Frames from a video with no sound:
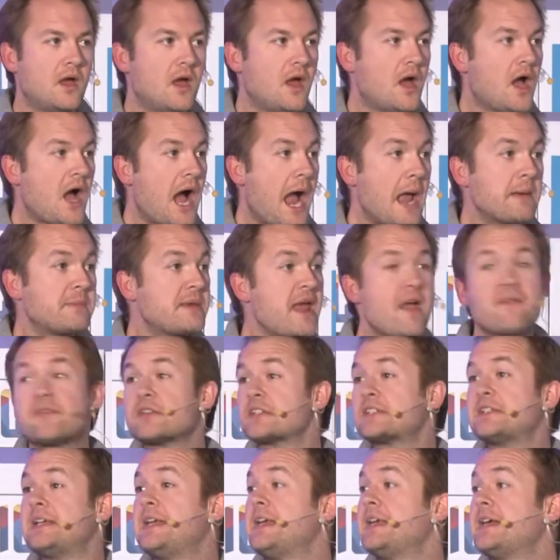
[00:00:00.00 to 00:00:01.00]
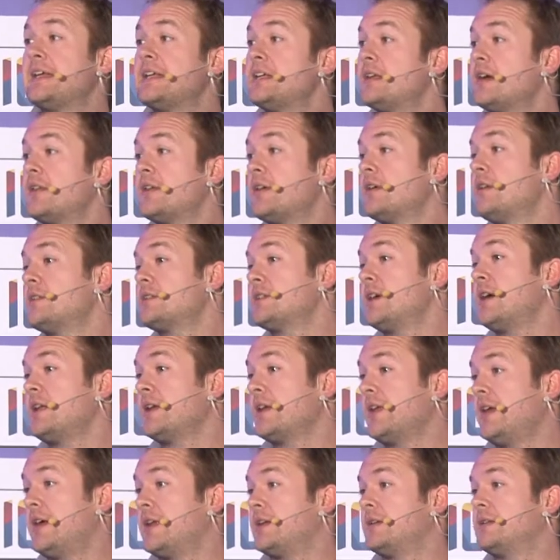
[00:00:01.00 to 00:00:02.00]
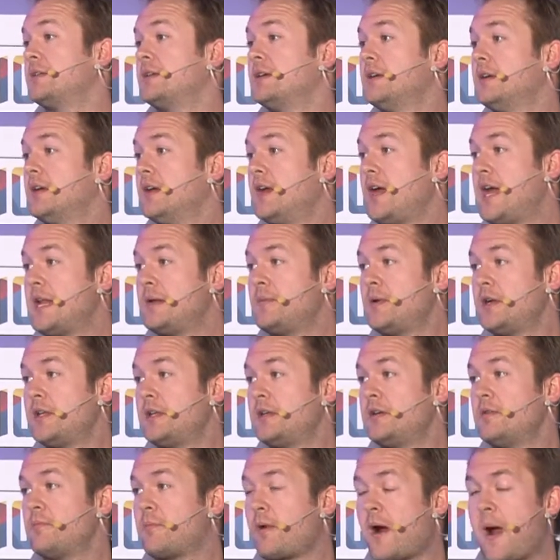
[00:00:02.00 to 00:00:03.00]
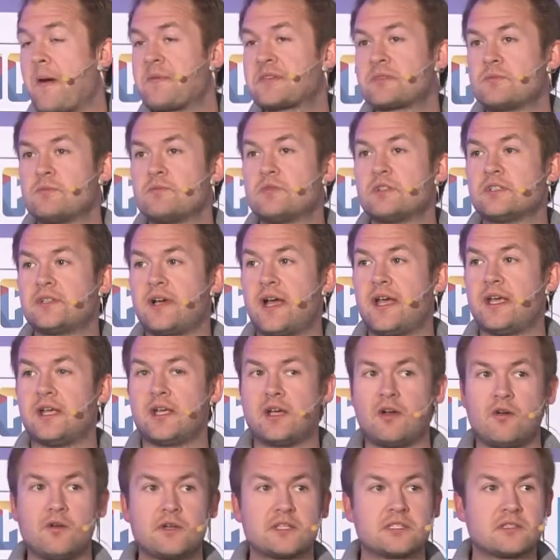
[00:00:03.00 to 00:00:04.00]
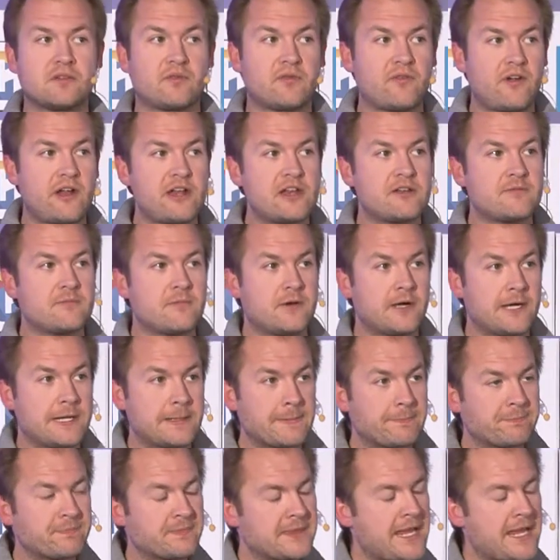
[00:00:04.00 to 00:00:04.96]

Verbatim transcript: I'm never staying in another hotel again. Anybody who bribes me with Diet Coke is a friend of mine.